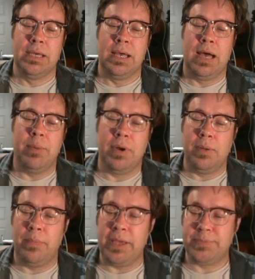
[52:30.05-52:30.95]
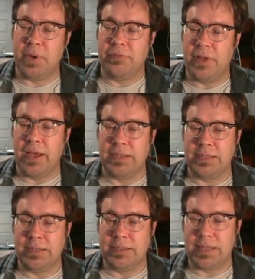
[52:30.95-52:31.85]
How about a baseball flying?
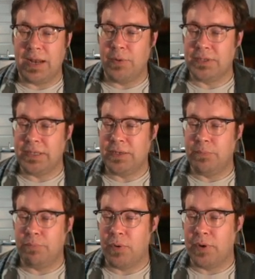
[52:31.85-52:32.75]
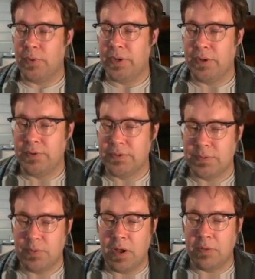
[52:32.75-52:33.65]
Does that always lead to broken windows?
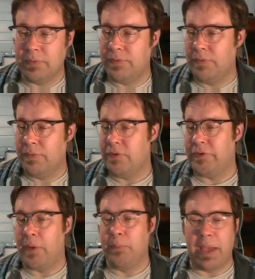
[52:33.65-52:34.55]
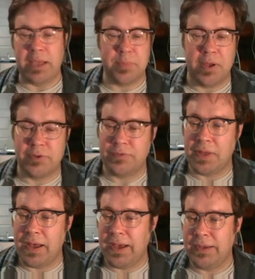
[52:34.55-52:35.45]
Well, some baseballs
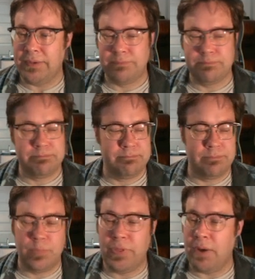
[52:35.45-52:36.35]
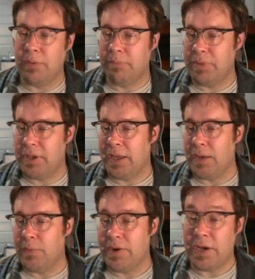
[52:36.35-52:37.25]
fly without being
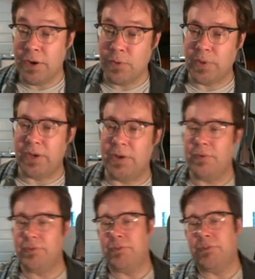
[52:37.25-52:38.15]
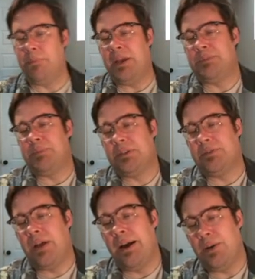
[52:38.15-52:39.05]
anywhere near windows. And some baseballs
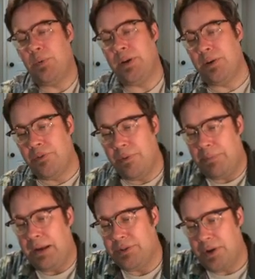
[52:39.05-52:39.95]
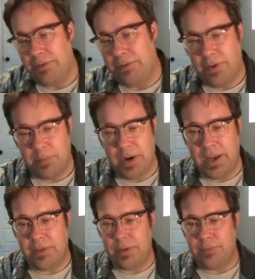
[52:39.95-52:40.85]
fly into windows and then bounce off without
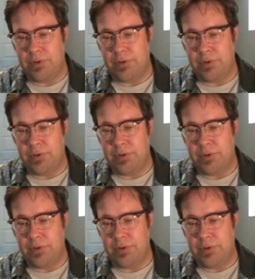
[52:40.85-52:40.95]
breaking them. So